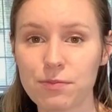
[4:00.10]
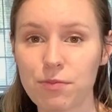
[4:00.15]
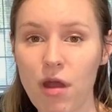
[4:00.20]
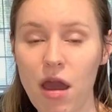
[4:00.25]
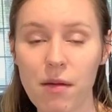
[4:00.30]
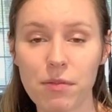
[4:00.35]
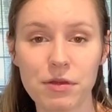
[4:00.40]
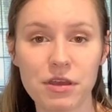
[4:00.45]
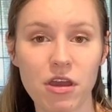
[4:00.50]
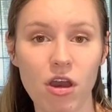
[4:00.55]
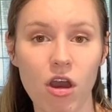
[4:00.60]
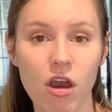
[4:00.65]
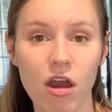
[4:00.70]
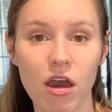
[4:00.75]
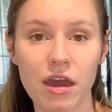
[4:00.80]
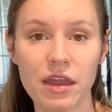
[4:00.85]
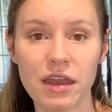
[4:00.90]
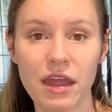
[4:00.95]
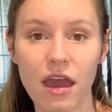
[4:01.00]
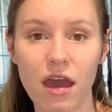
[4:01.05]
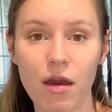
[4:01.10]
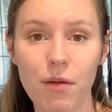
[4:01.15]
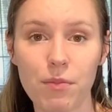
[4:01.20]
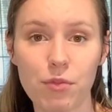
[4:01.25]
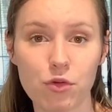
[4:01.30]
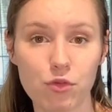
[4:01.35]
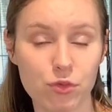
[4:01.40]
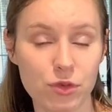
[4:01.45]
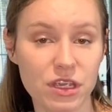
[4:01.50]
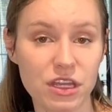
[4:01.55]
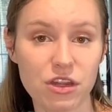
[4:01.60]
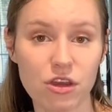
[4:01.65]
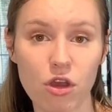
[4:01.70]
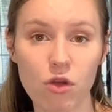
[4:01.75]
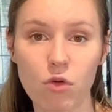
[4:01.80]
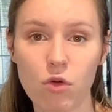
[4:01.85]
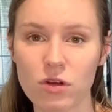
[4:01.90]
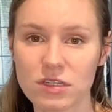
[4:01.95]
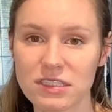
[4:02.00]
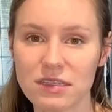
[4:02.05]
probably on a burrito
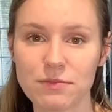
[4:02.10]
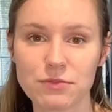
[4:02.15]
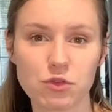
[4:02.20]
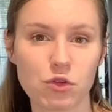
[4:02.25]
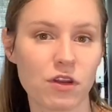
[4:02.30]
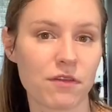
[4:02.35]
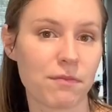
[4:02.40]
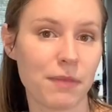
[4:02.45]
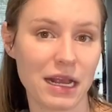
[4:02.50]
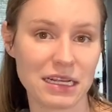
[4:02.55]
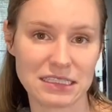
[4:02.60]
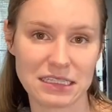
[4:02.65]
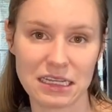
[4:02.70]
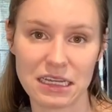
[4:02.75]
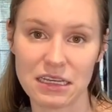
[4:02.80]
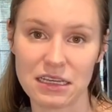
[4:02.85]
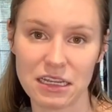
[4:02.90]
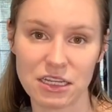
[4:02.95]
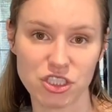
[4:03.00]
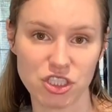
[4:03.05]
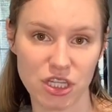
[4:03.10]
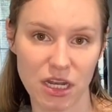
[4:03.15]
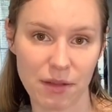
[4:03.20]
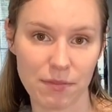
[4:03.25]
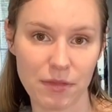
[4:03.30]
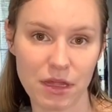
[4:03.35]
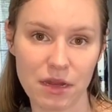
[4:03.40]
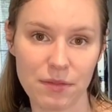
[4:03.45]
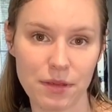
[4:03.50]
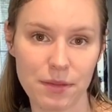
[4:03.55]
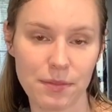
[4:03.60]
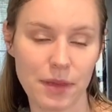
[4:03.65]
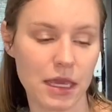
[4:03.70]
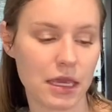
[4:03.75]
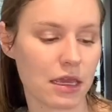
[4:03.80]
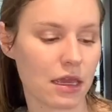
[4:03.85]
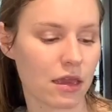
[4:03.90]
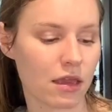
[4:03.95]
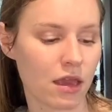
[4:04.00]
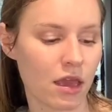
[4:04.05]
or some sort of Mexican dish that I'm going to be
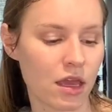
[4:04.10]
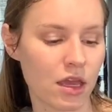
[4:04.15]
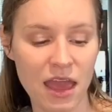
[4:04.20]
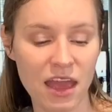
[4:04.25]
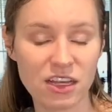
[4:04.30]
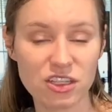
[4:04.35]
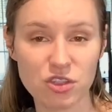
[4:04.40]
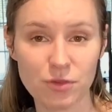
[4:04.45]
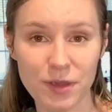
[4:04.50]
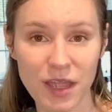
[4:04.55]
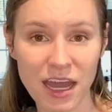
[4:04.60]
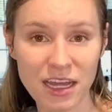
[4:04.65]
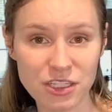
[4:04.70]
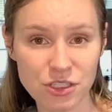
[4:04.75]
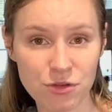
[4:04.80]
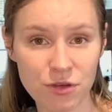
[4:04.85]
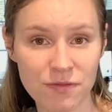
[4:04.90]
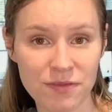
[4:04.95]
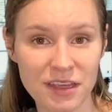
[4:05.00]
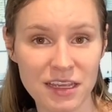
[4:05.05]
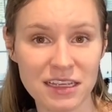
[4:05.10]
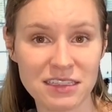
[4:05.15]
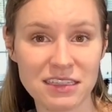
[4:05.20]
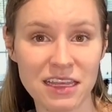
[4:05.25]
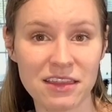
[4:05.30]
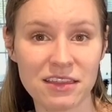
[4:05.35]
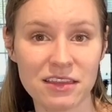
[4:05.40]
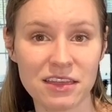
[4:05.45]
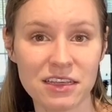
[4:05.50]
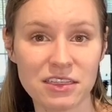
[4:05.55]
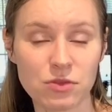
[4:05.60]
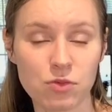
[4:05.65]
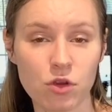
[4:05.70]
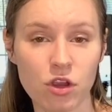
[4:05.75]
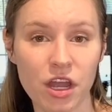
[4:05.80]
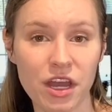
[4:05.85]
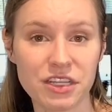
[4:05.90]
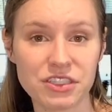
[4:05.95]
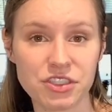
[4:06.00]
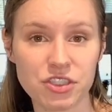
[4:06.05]
making. So we got 2 of these, and these
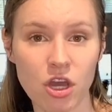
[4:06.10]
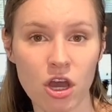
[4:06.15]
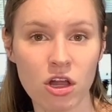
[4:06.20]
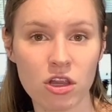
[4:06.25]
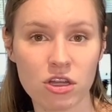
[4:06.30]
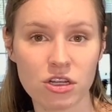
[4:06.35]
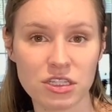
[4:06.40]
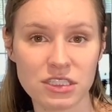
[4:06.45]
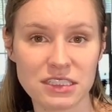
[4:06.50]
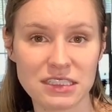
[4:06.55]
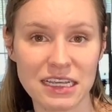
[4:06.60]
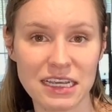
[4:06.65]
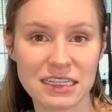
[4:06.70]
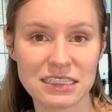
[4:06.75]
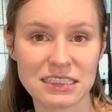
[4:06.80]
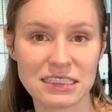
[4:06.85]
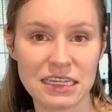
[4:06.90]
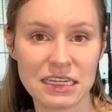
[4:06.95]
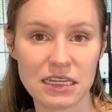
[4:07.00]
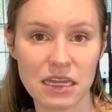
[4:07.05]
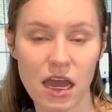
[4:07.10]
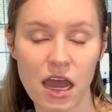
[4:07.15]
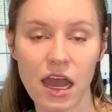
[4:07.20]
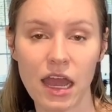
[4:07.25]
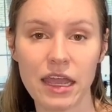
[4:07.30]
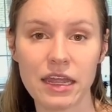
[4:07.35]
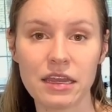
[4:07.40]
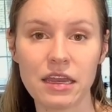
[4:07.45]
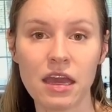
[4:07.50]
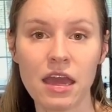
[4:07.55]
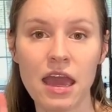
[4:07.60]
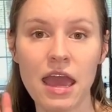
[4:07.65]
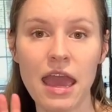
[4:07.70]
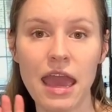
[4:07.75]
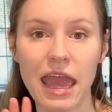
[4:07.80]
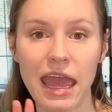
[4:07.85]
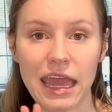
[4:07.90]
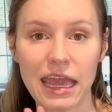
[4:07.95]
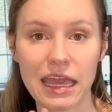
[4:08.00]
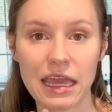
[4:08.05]
were $1.69
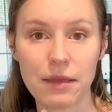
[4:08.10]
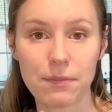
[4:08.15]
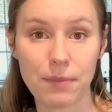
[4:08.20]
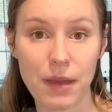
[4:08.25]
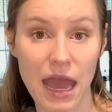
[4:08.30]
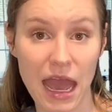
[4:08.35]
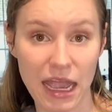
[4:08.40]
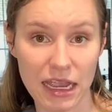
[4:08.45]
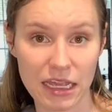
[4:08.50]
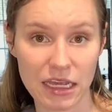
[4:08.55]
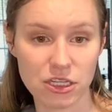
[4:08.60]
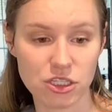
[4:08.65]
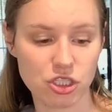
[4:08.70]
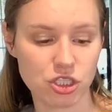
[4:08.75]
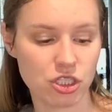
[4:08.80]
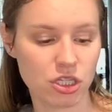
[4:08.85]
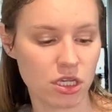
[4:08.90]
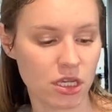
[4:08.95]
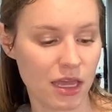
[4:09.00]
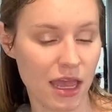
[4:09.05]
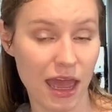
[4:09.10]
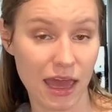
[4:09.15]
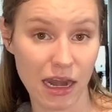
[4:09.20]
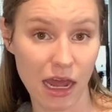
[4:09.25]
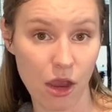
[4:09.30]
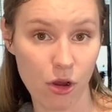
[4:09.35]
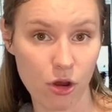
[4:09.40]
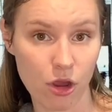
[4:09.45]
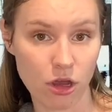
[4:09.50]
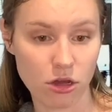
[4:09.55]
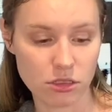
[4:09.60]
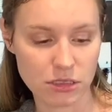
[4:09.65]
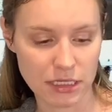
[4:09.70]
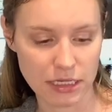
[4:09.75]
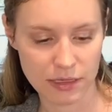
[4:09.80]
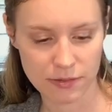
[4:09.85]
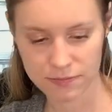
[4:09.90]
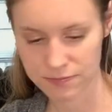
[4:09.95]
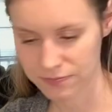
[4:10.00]
a package at our Aldi.